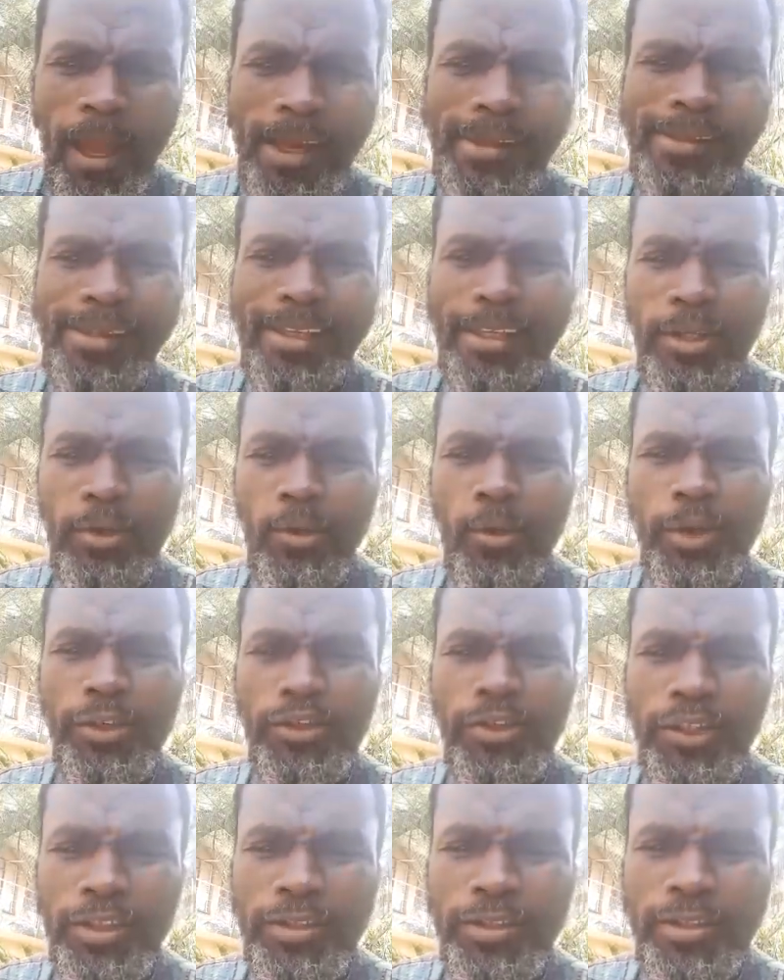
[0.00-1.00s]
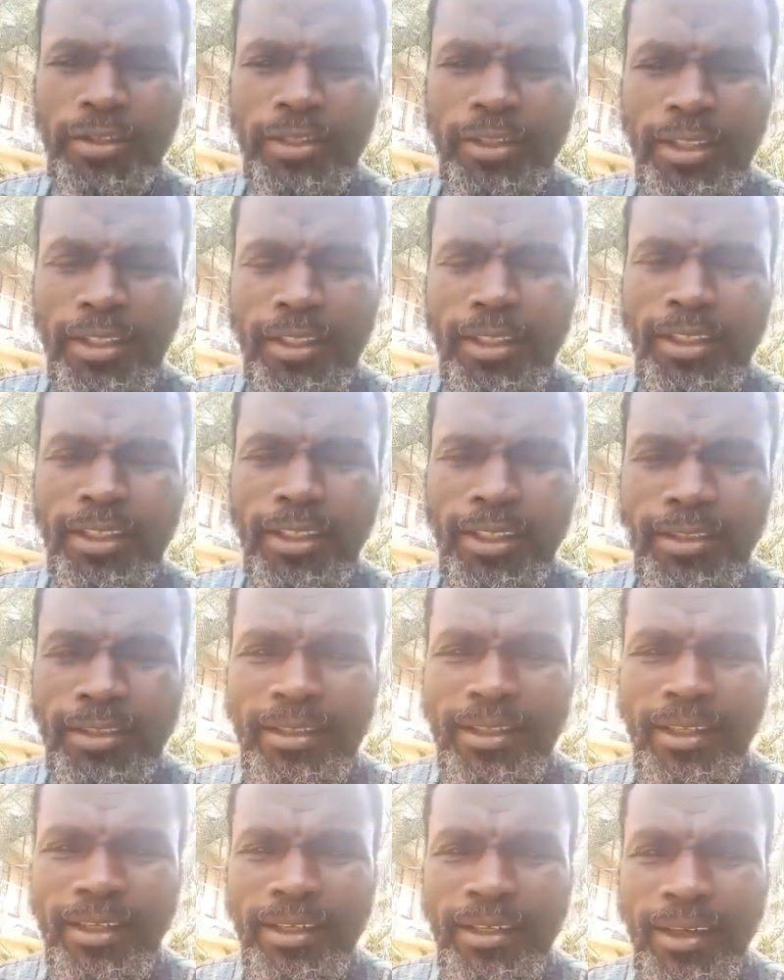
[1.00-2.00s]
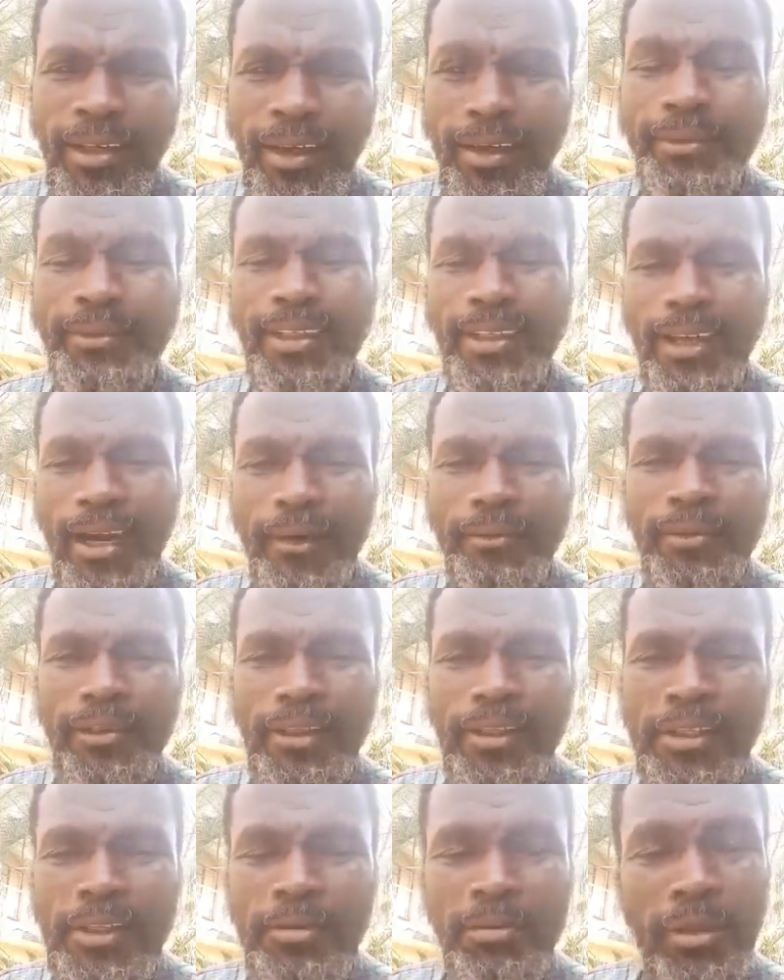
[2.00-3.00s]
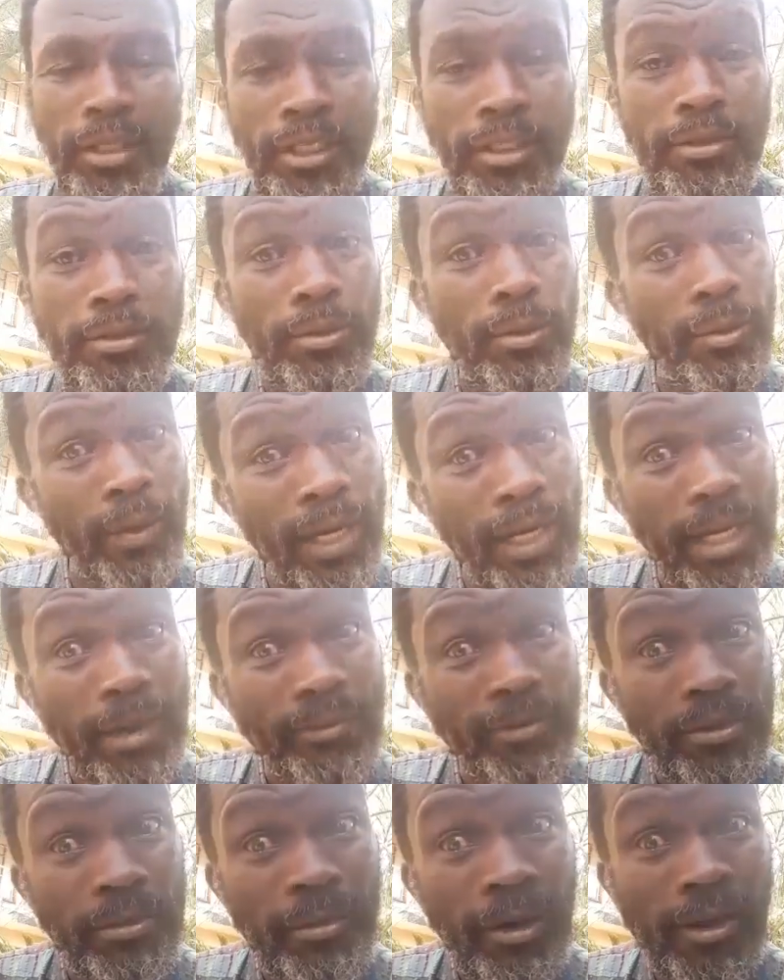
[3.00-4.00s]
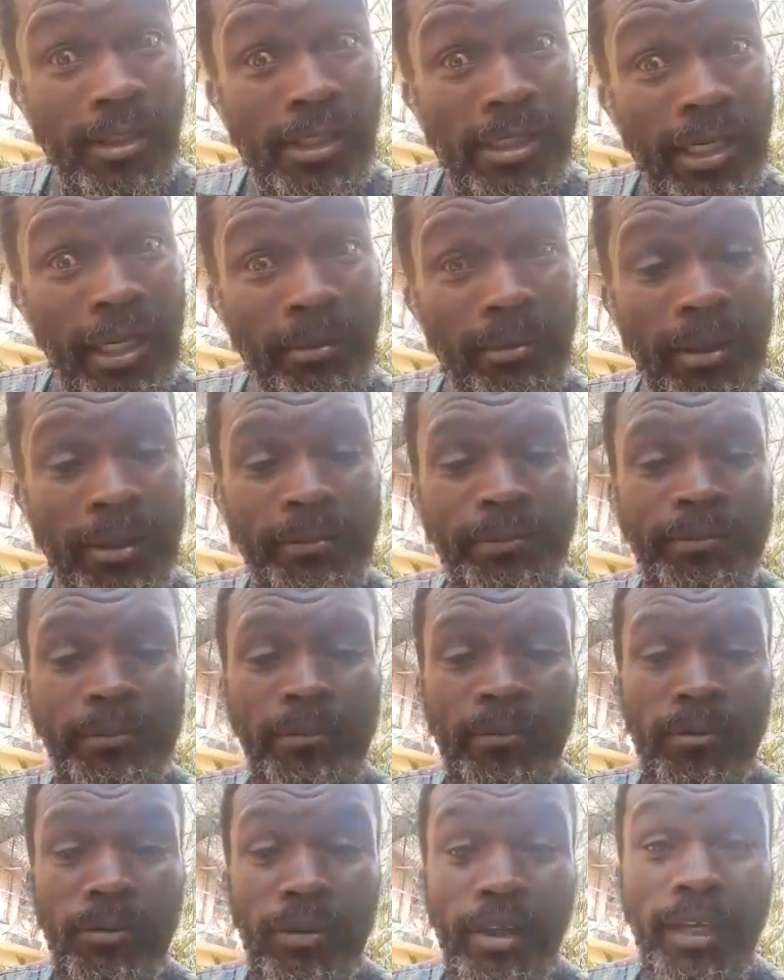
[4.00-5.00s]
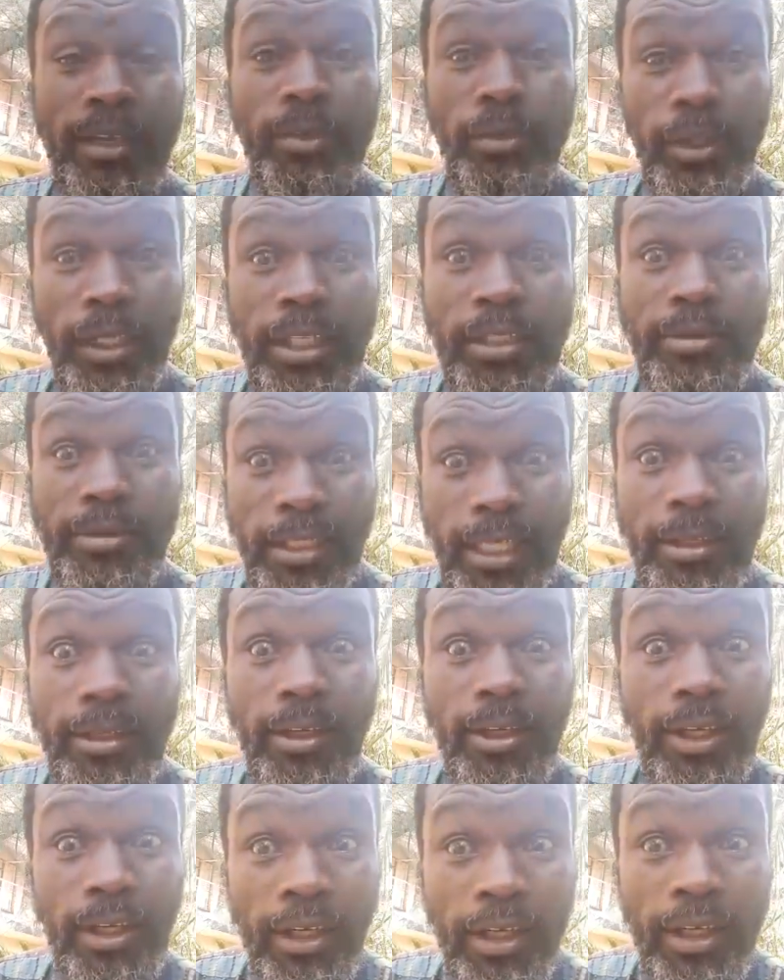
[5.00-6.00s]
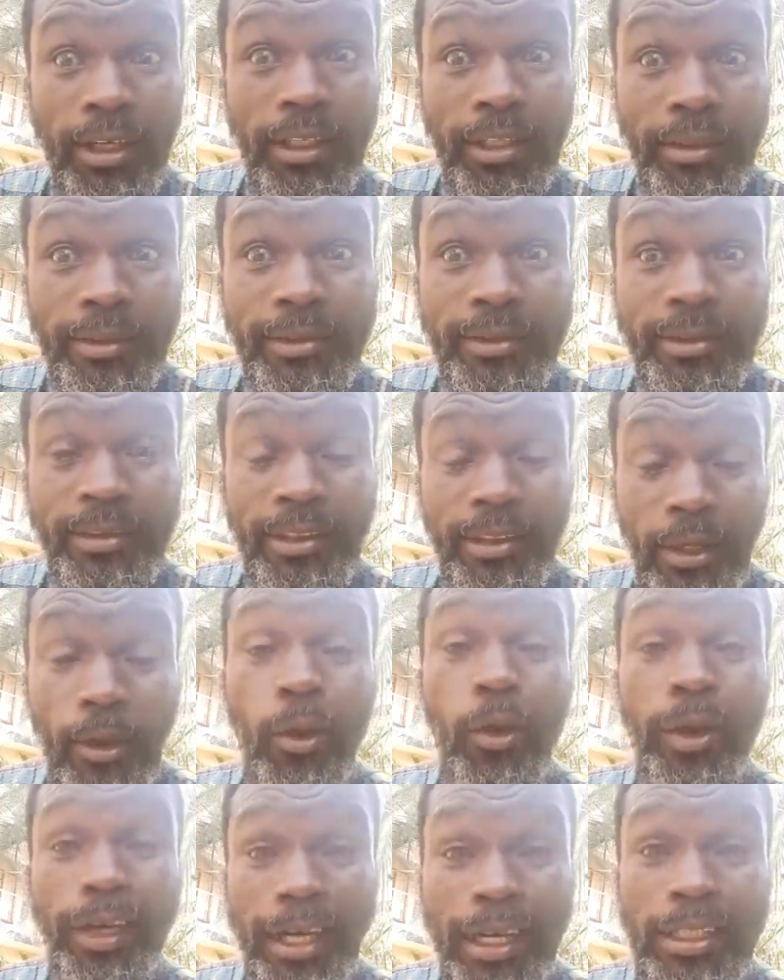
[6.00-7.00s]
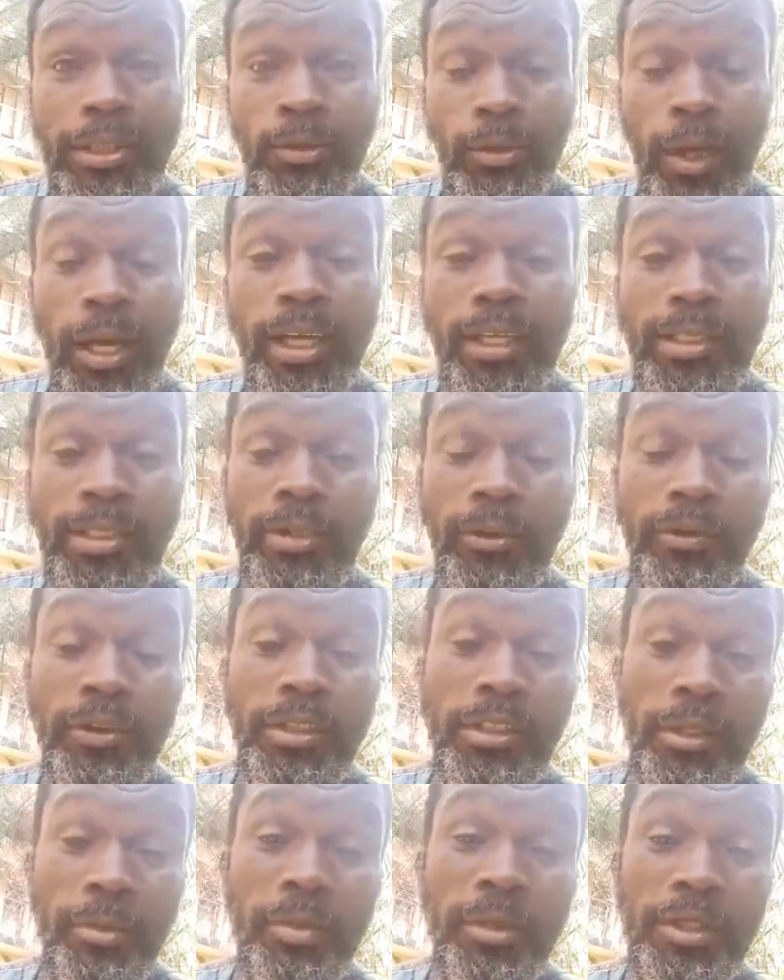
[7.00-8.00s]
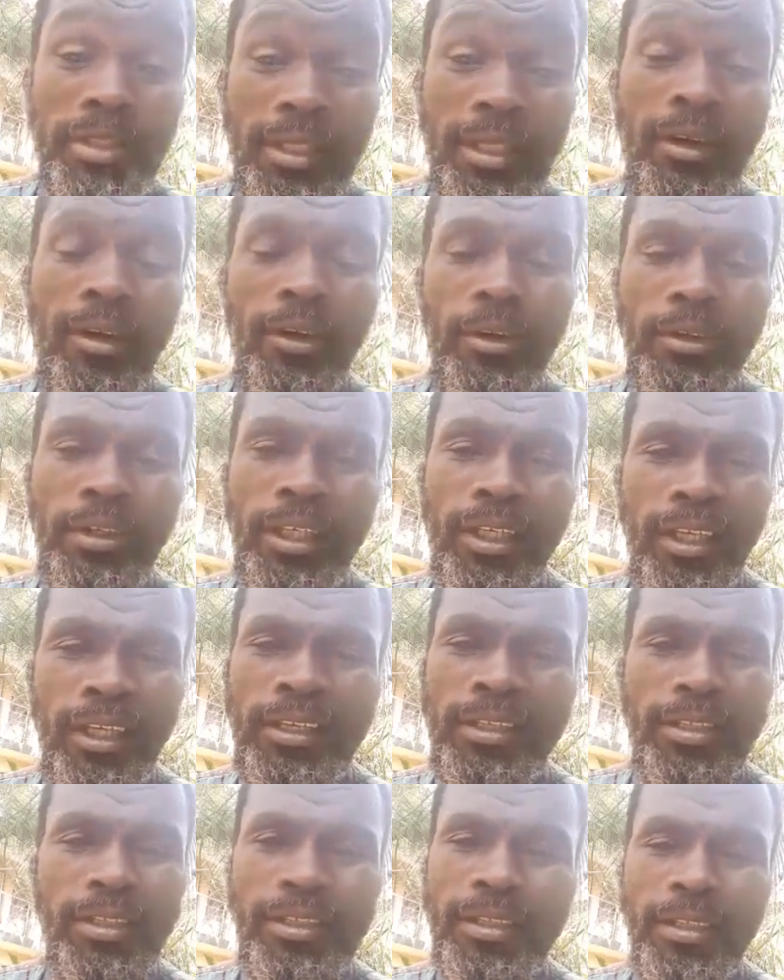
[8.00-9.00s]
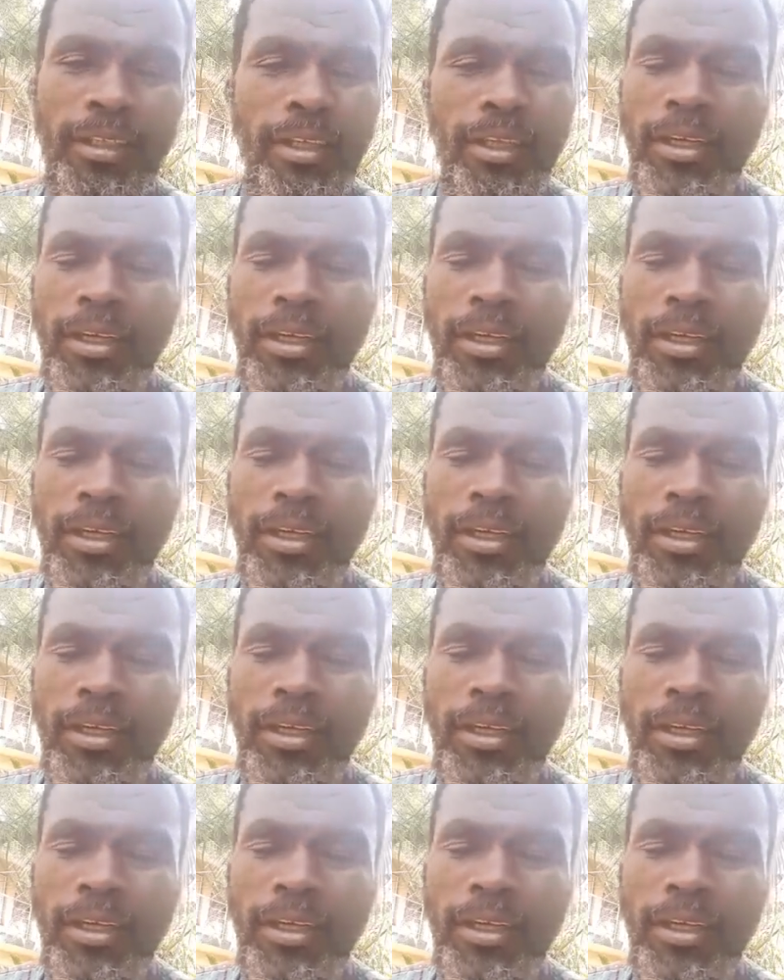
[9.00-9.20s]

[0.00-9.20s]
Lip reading: asking questions and having Africans begin to wake up from our slumber. And we need to start learning the correct ways of interpreting our own reality.